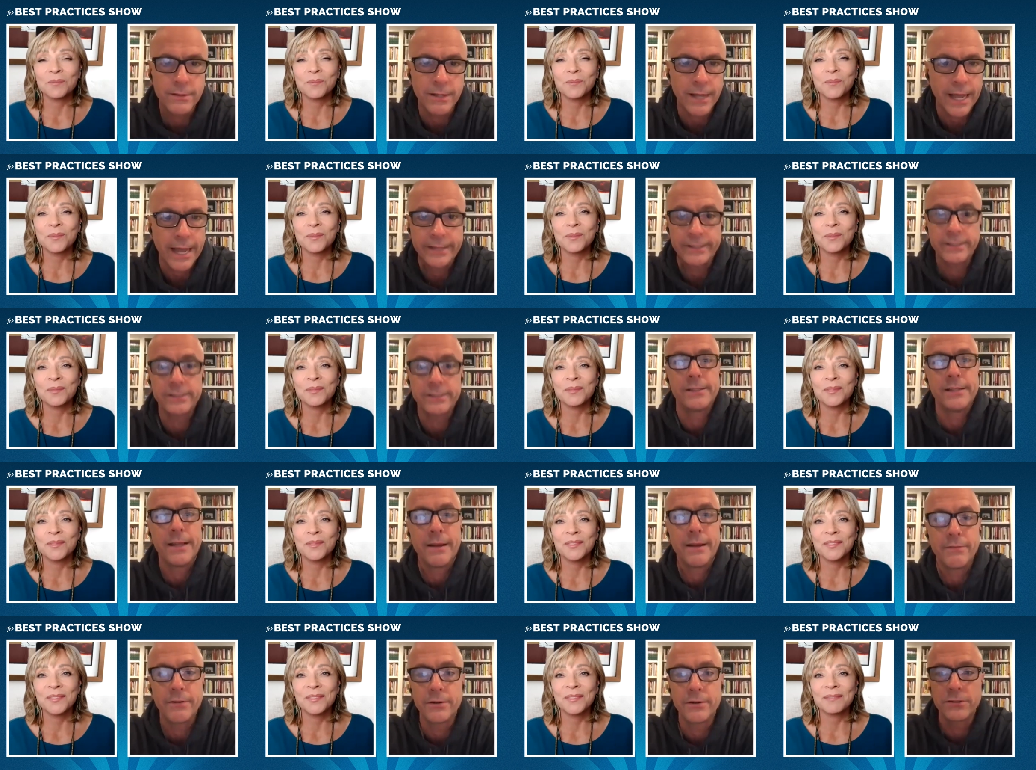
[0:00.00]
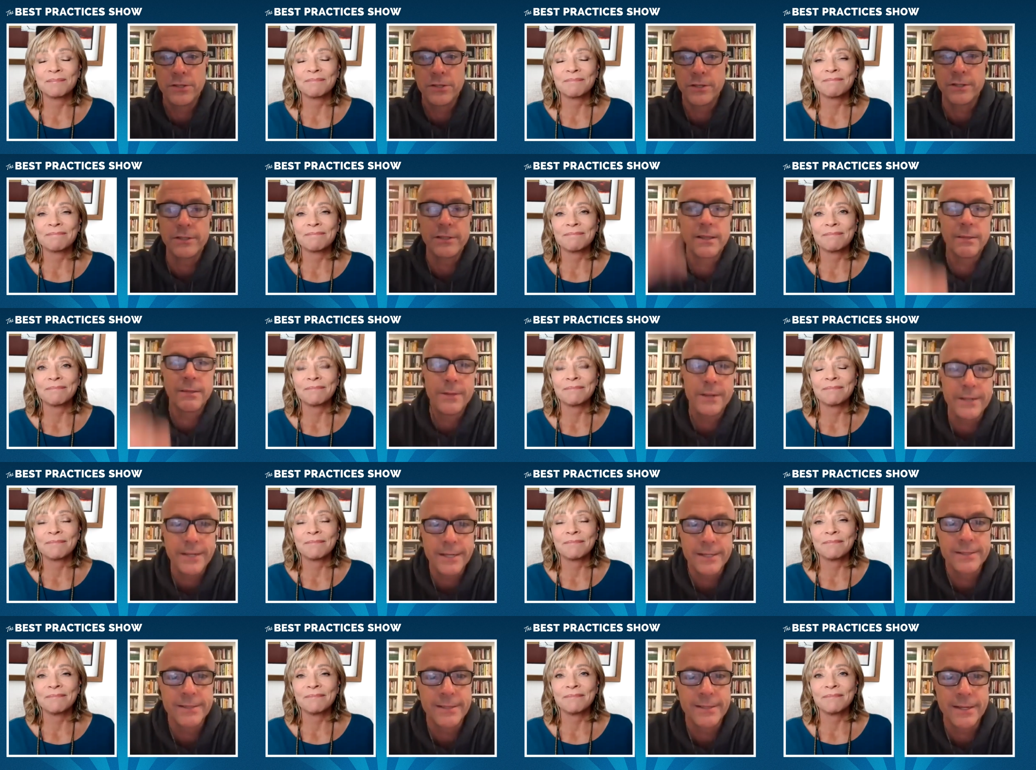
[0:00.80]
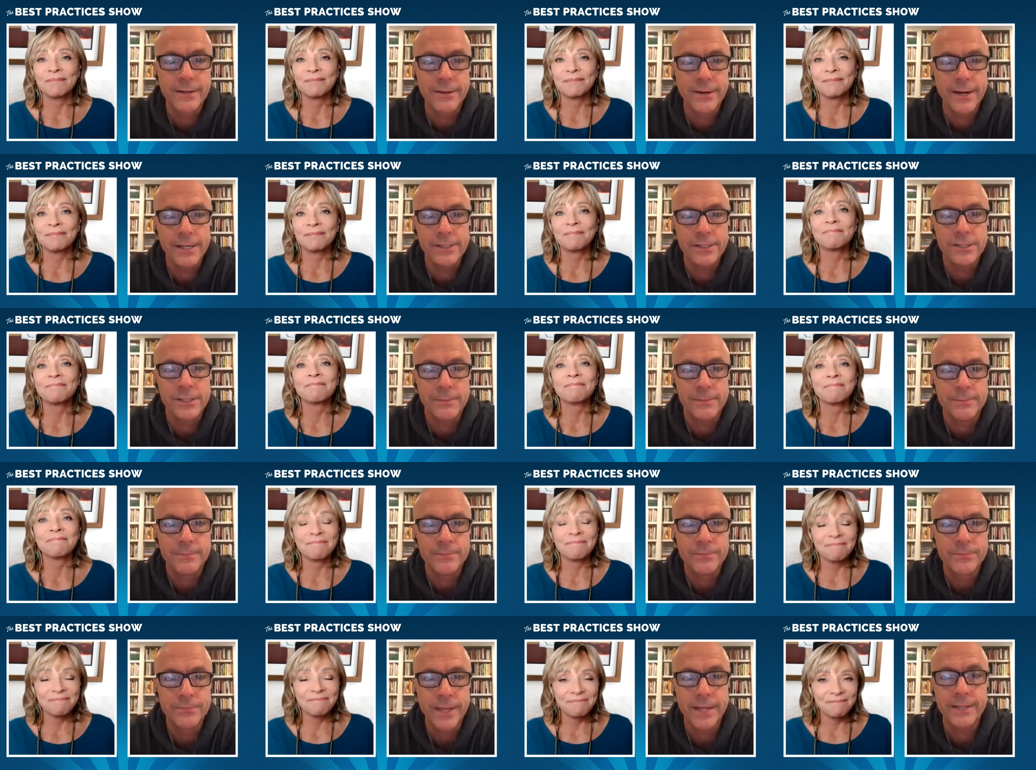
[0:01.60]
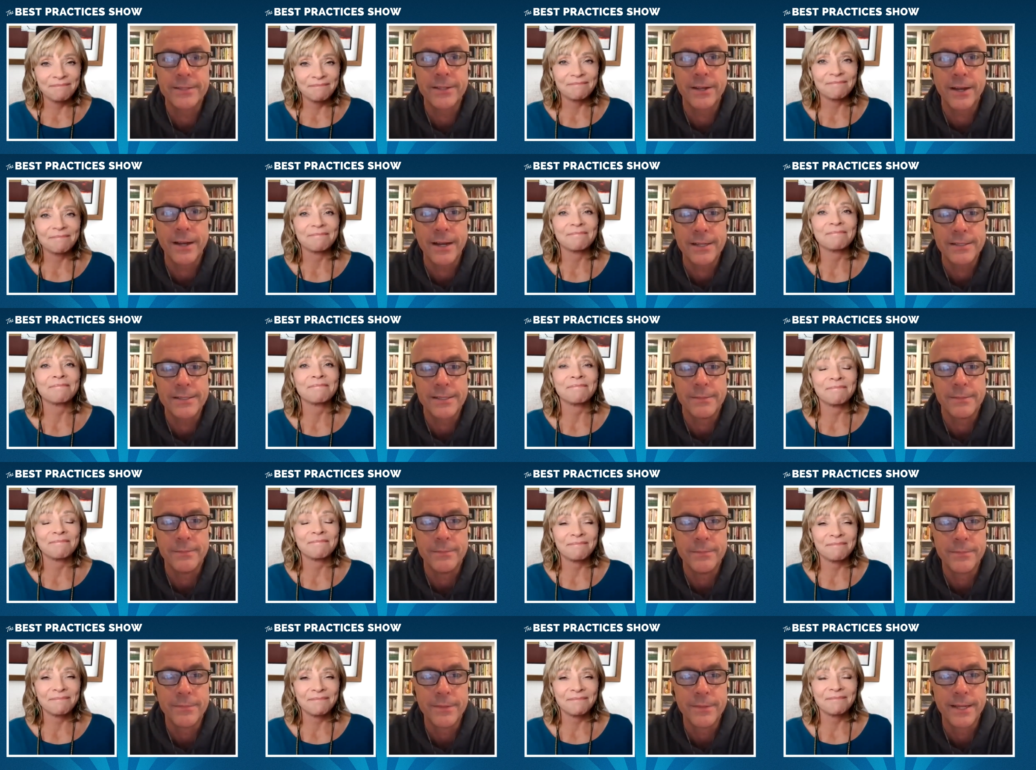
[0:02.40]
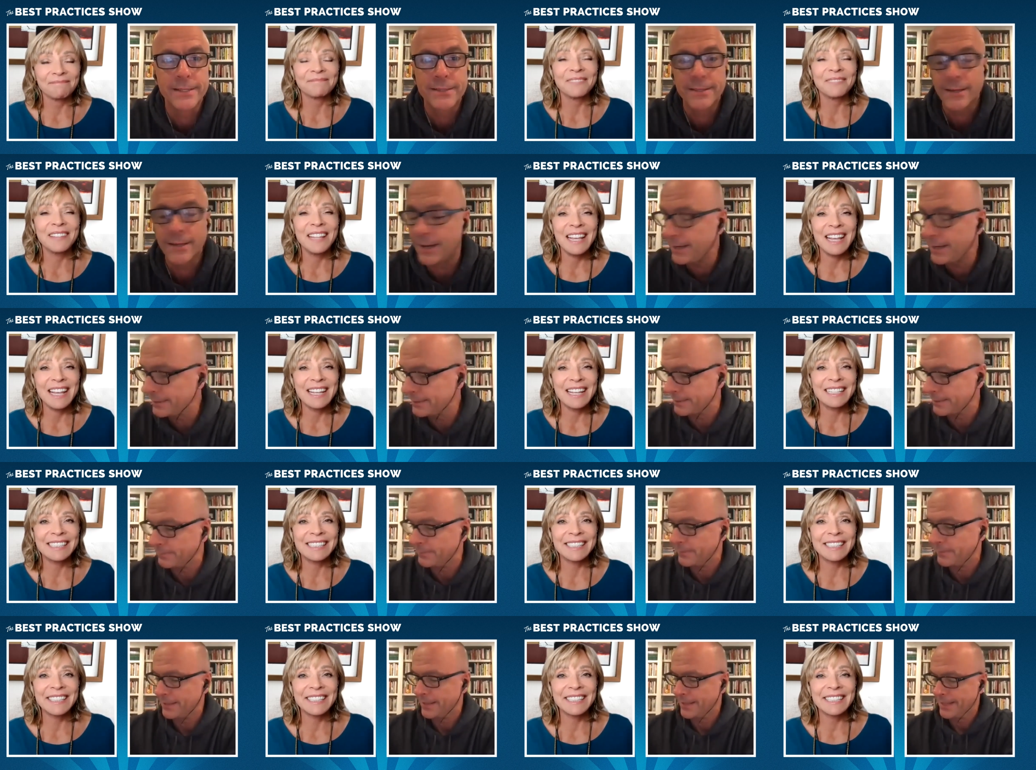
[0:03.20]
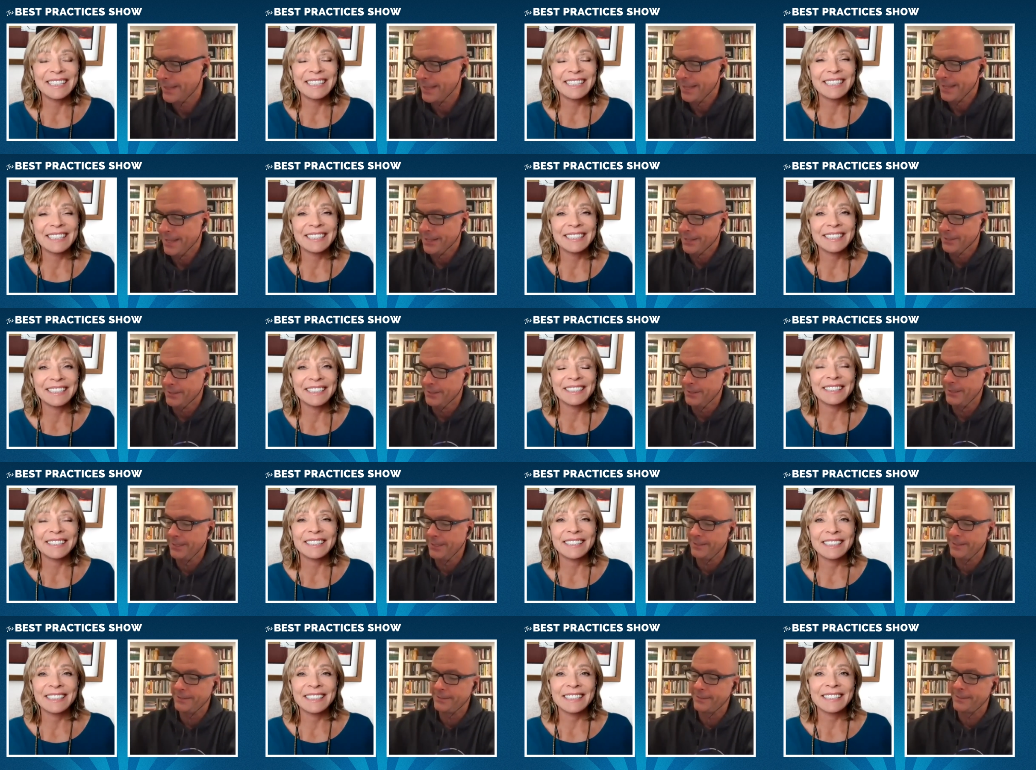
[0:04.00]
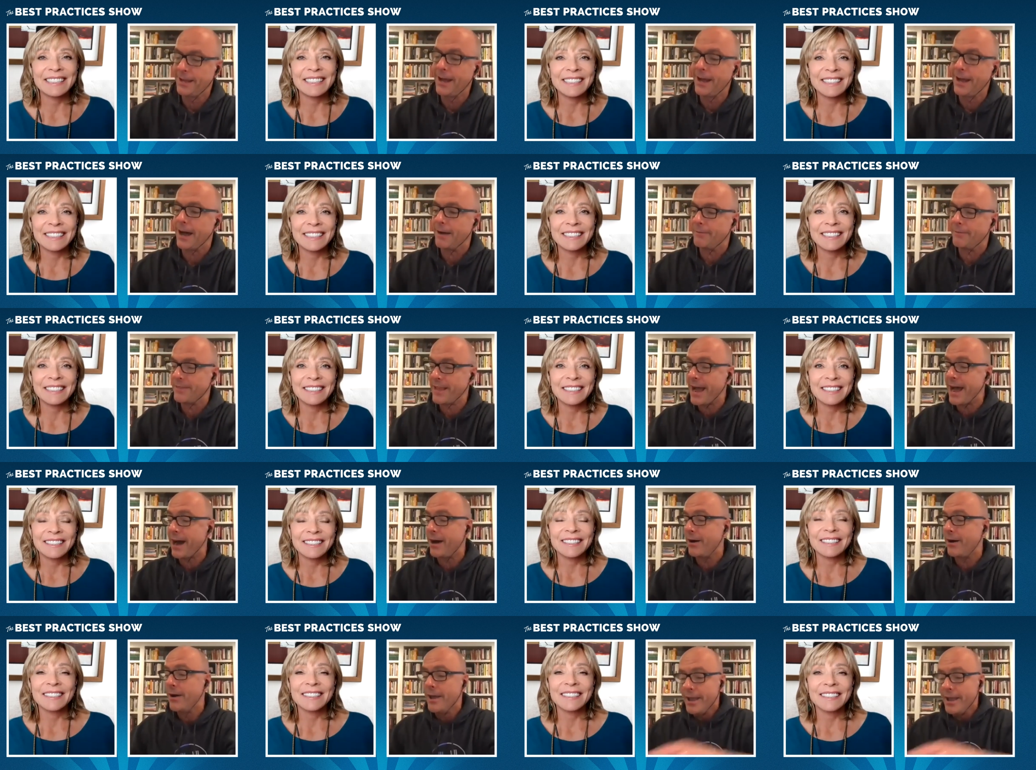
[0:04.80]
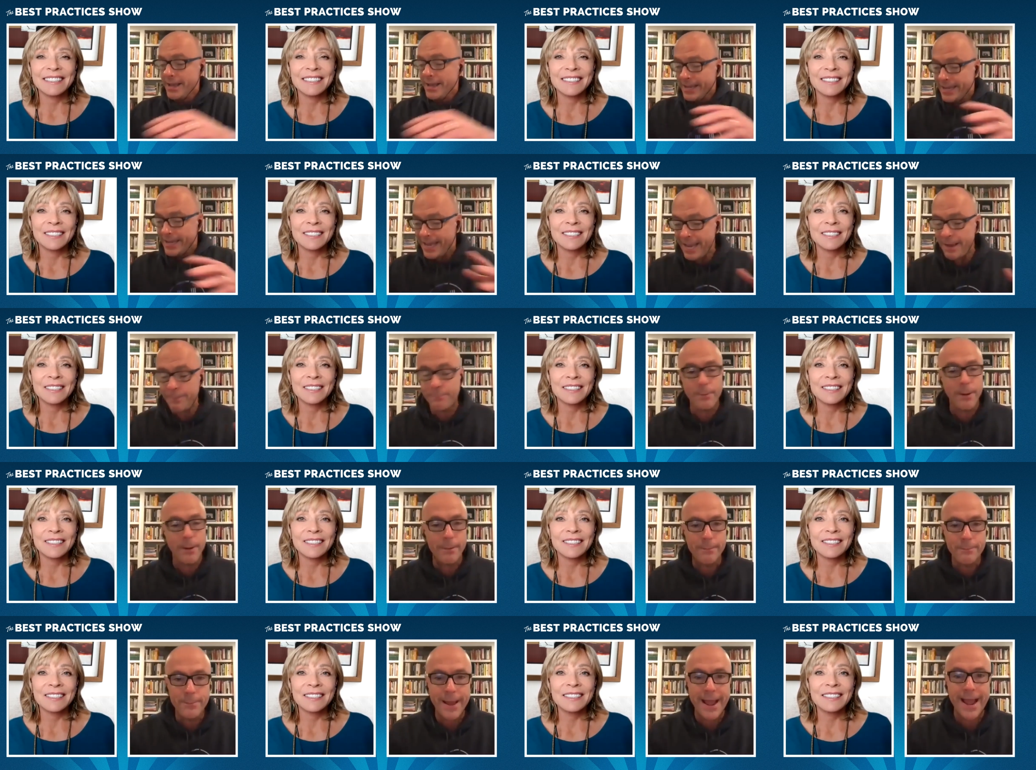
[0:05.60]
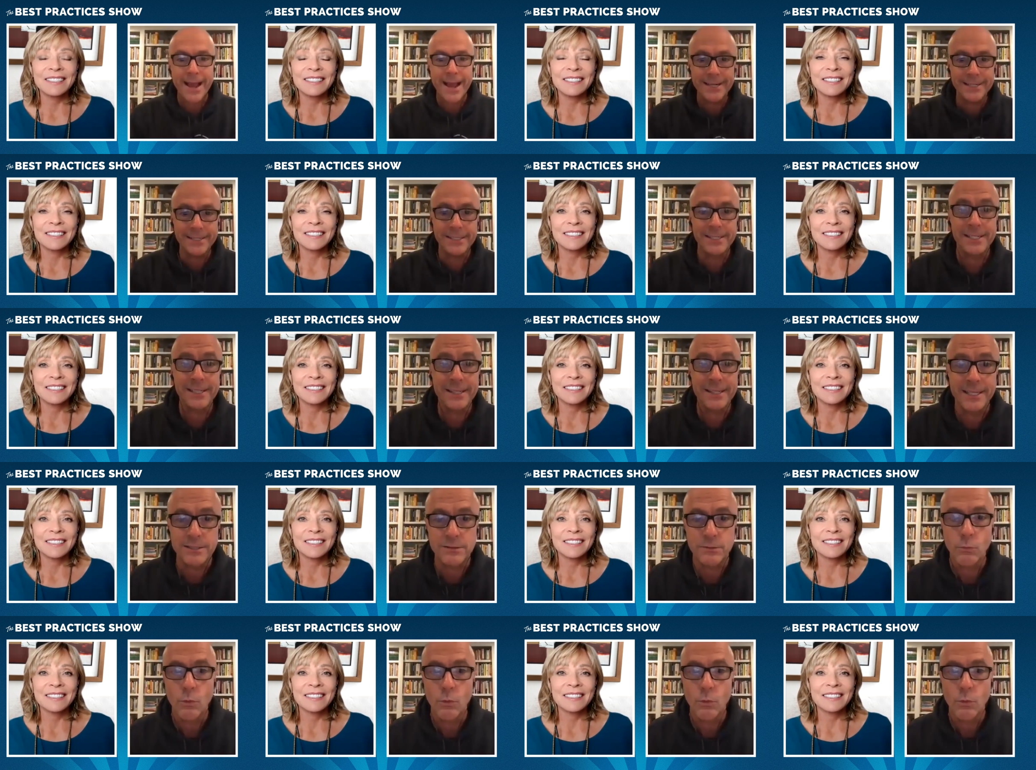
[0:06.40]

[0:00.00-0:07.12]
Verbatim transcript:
Speaker 1: i just never took them in consideration that's awesome that's awesome Thanks. Good stuff. Now, keep unpackaging this.